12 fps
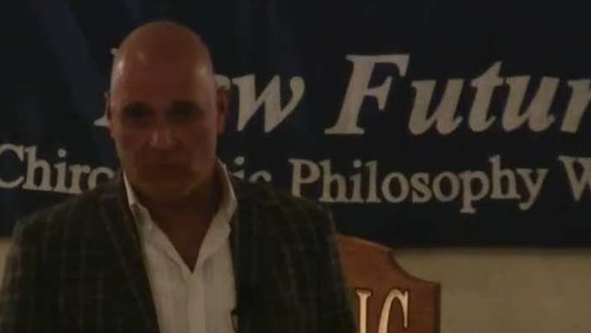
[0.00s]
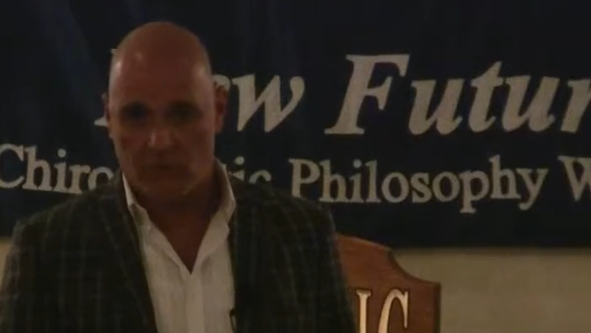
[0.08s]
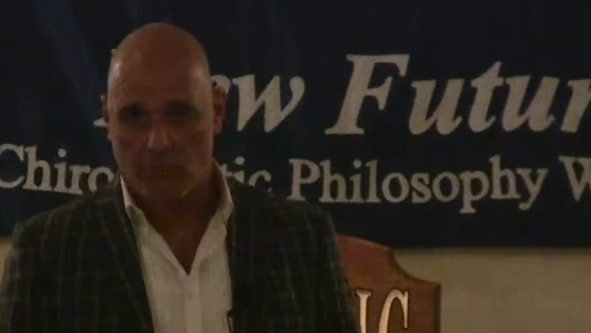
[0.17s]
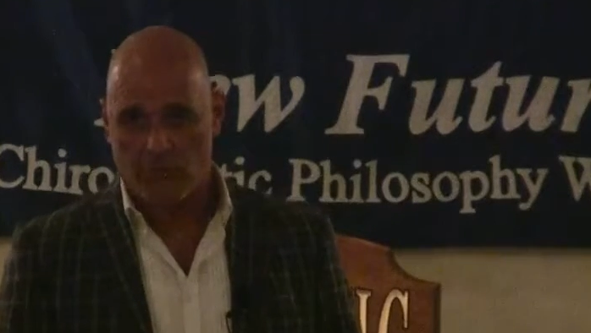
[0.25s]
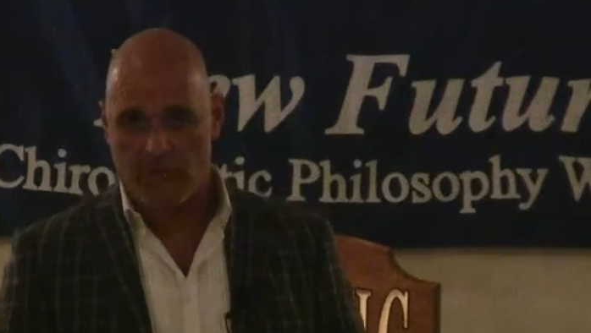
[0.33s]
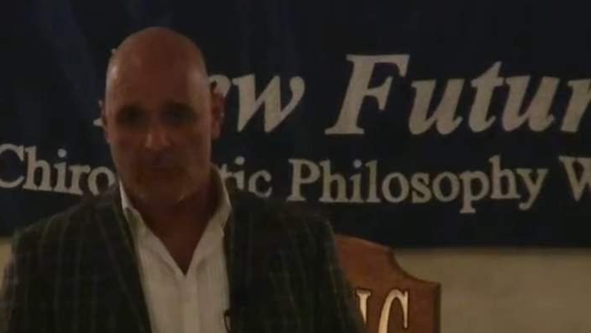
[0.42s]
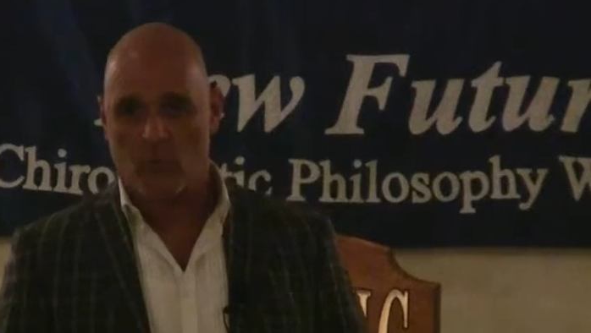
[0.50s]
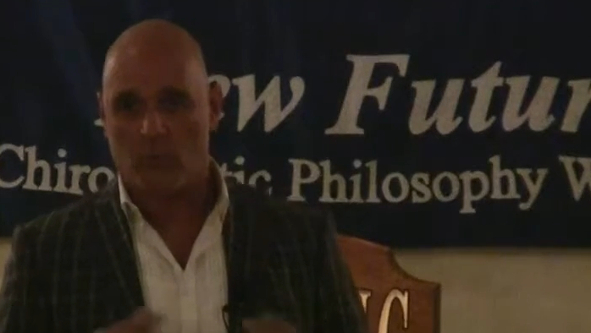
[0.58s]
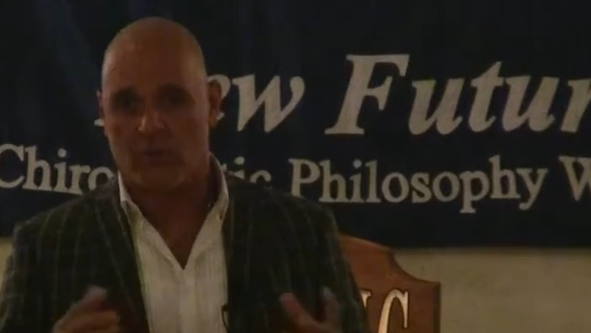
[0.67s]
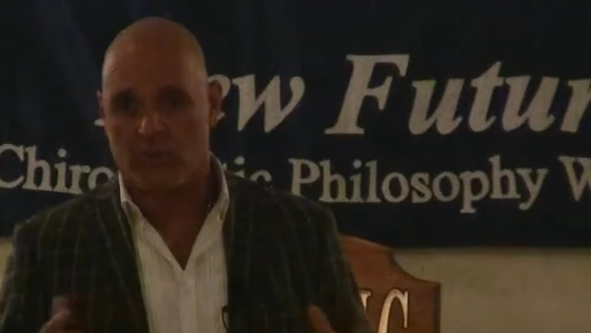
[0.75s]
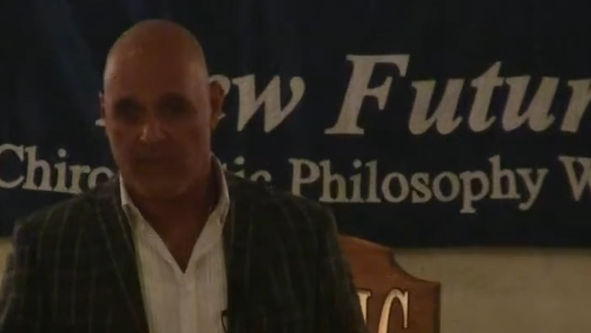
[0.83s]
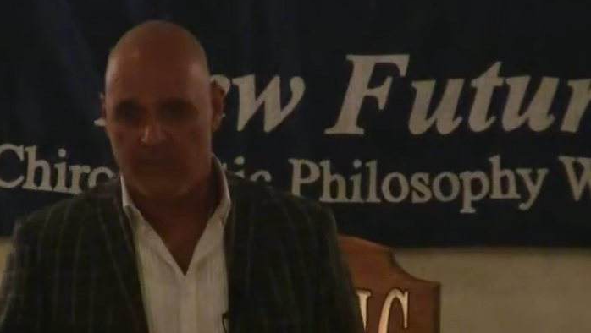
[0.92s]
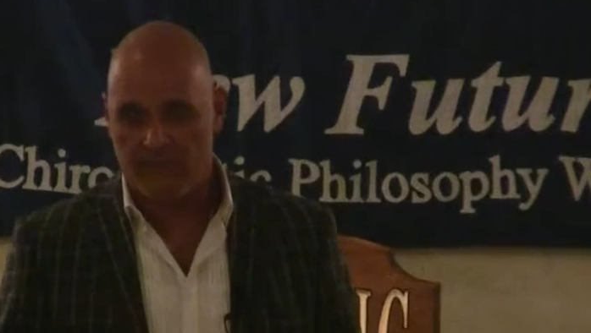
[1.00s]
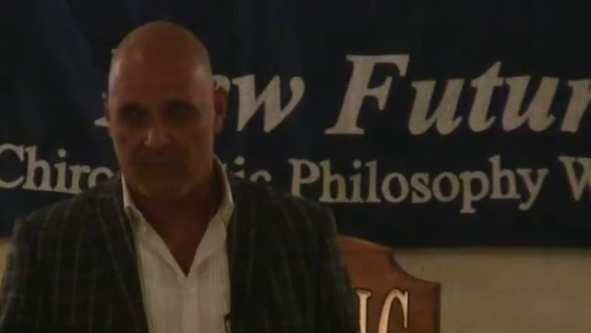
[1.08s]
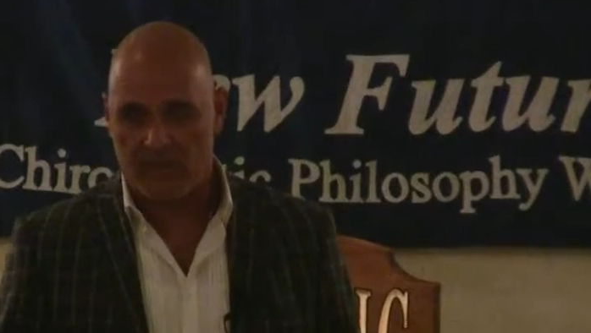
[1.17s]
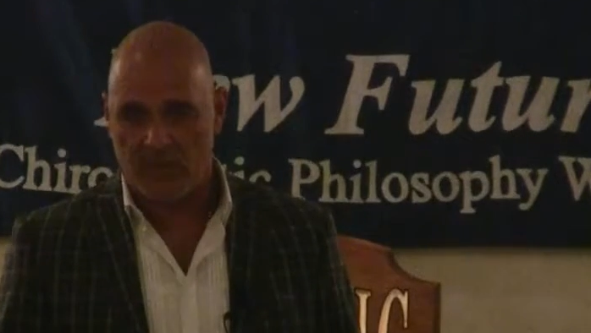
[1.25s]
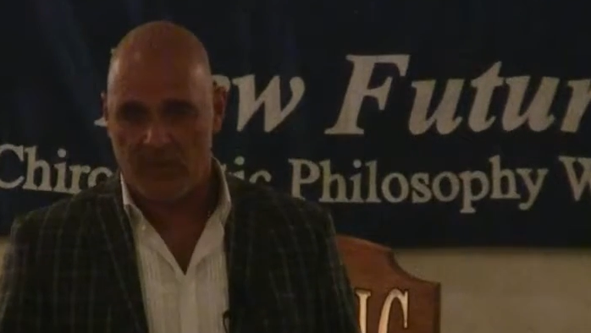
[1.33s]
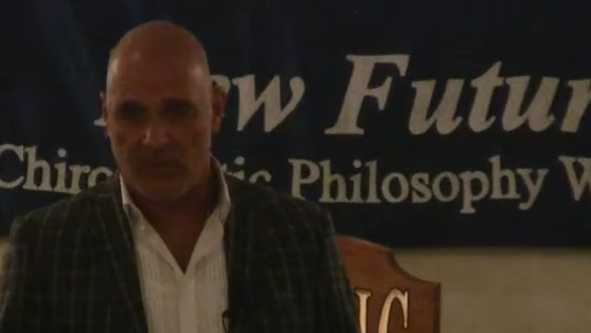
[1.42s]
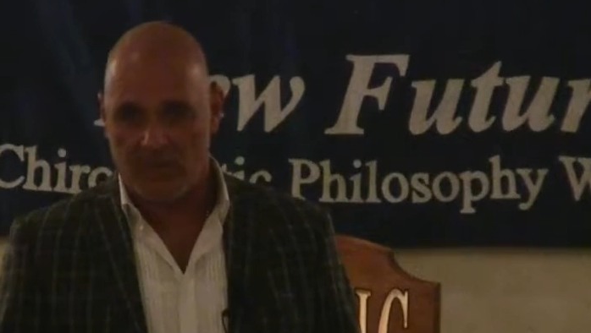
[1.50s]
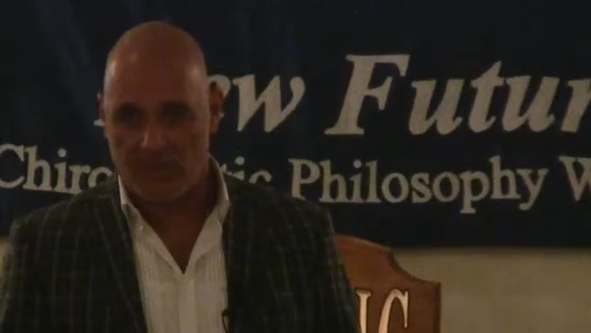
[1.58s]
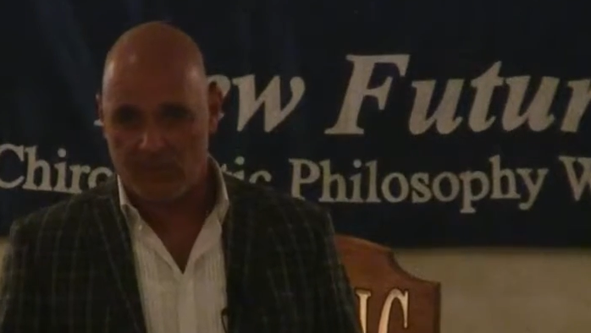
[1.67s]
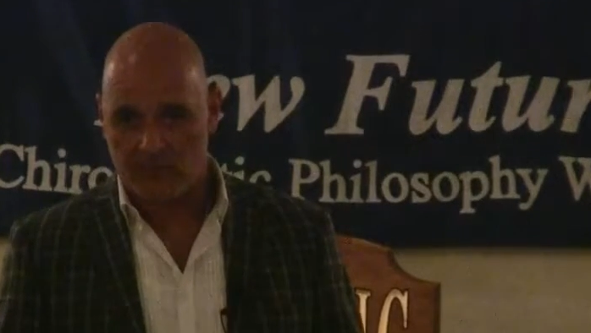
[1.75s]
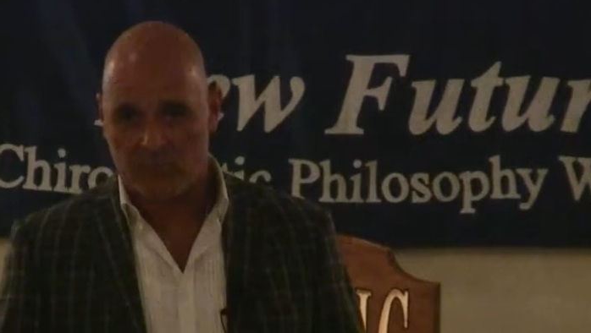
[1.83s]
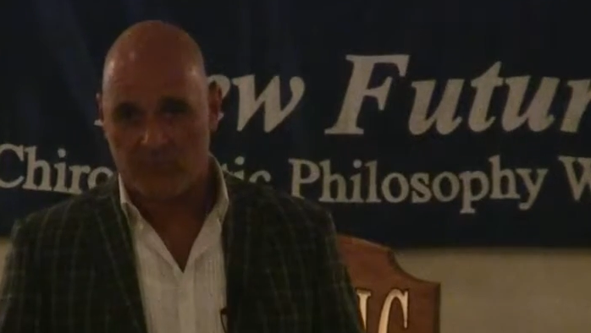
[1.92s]
to create more life,
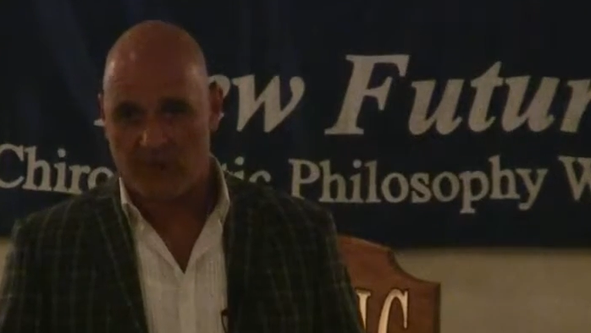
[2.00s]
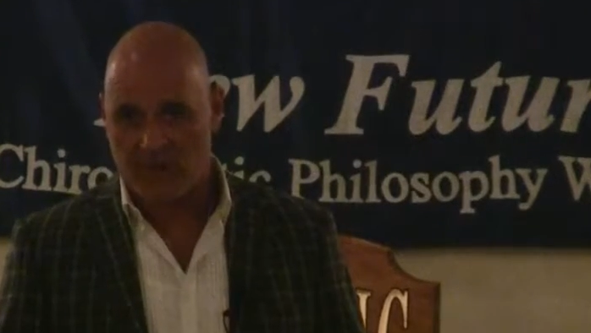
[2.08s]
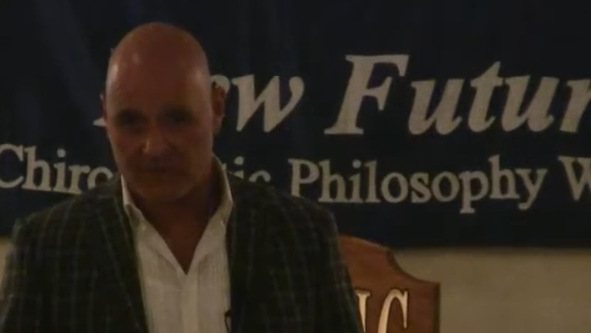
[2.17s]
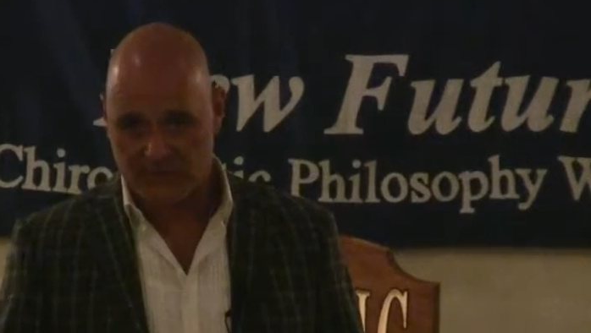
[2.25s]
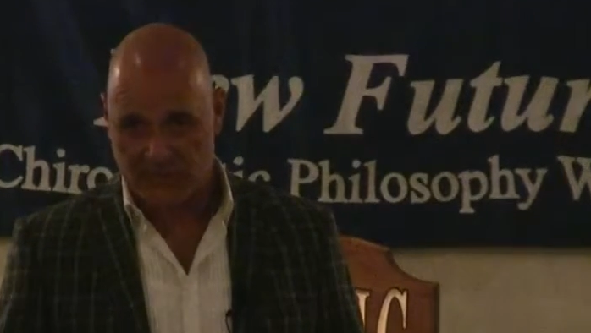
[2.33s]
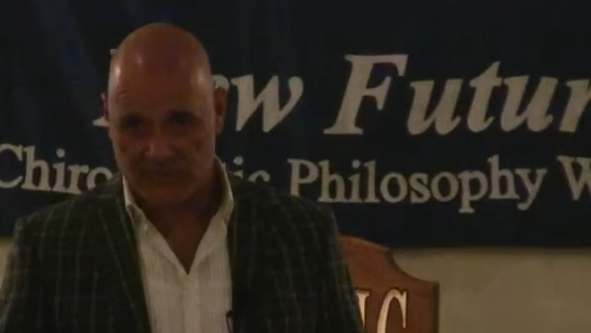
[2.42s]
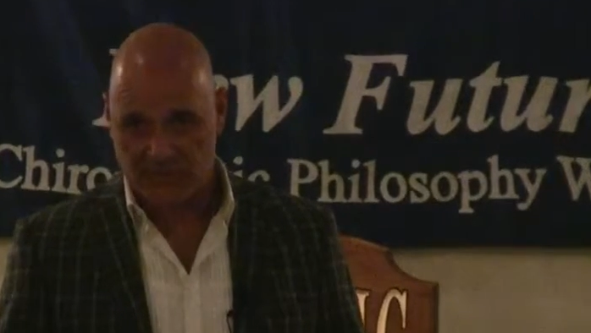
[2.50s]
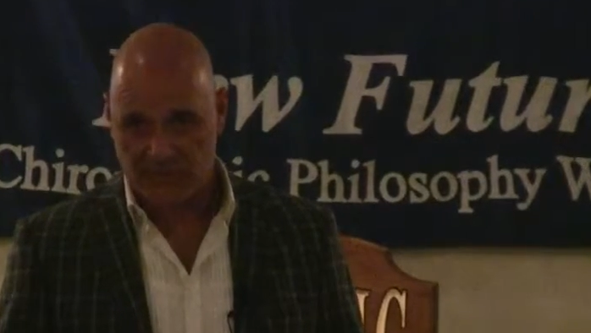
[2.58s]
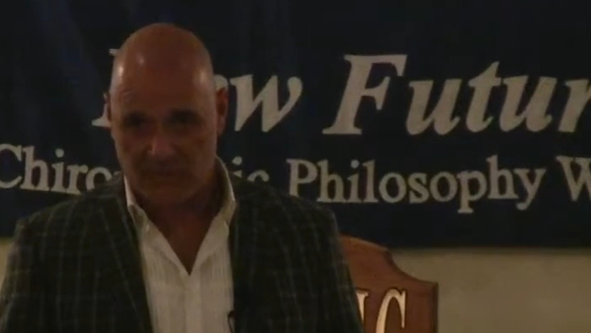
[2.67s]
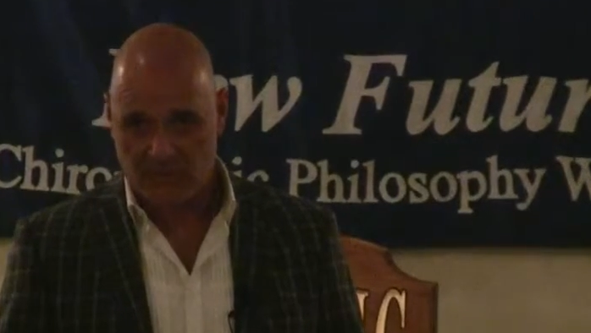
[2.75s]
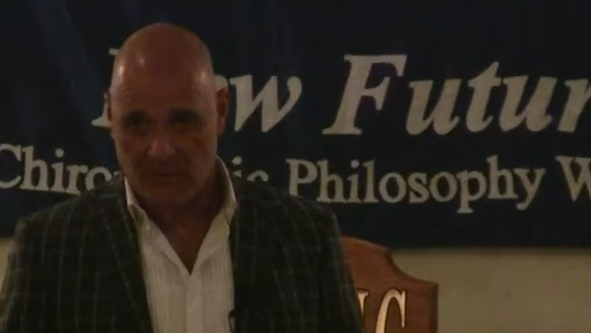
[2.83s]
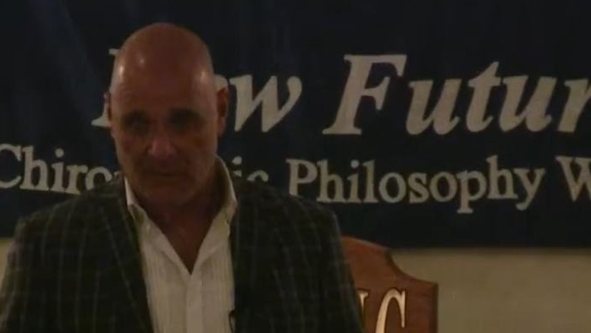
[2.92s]
it is a process.